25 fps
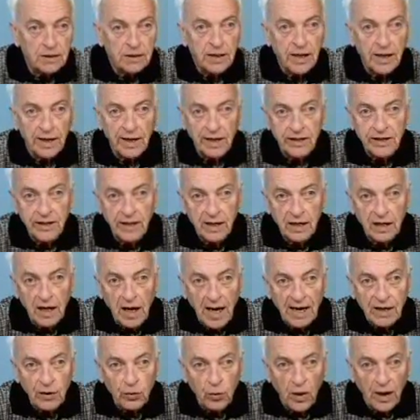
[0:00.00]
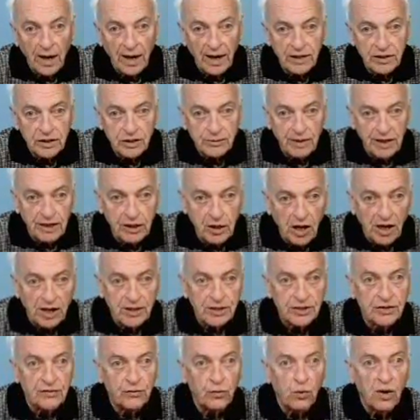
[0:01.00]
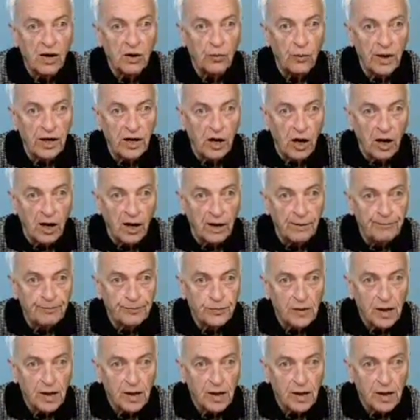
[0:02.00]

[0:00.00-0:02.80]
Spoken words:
And I think likewise, because of where we are,